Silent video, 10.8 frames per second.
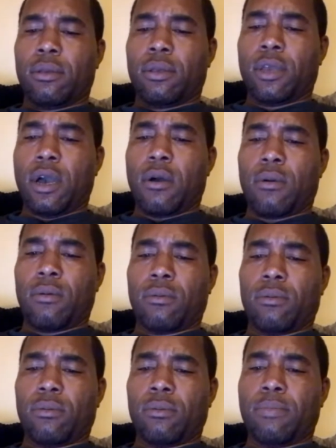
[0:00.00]
Yo,
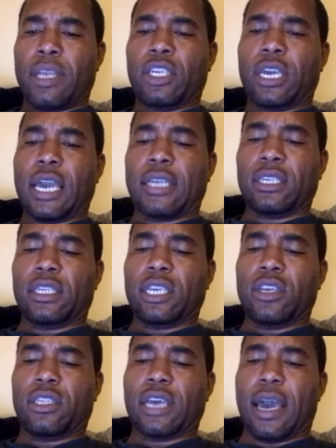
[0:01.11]
Major Key, I just see
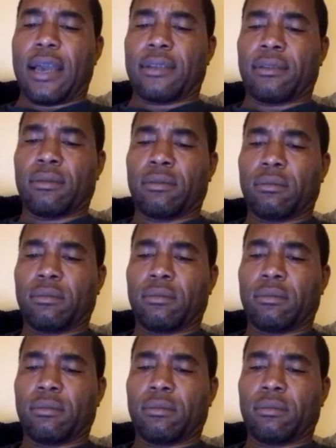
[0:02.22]
your text.